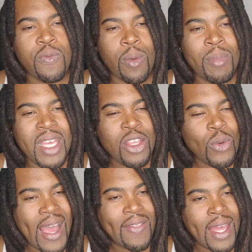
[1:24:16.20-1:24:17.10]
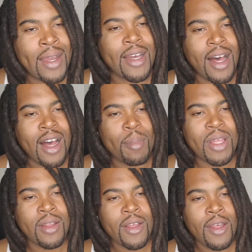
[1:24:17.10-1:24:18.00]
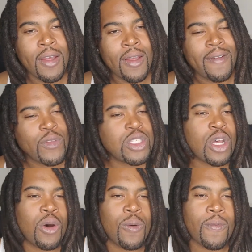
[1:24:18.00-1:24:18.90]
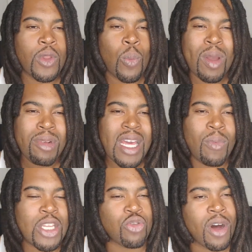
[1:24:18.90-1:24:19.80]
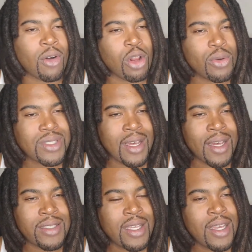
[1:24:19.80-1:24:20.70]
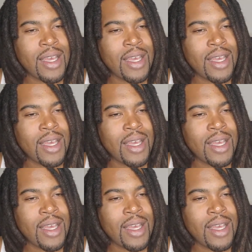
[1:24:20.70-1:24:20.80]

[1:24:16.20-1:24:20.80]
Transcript: me and you have that in common. So the women that we draw close to us,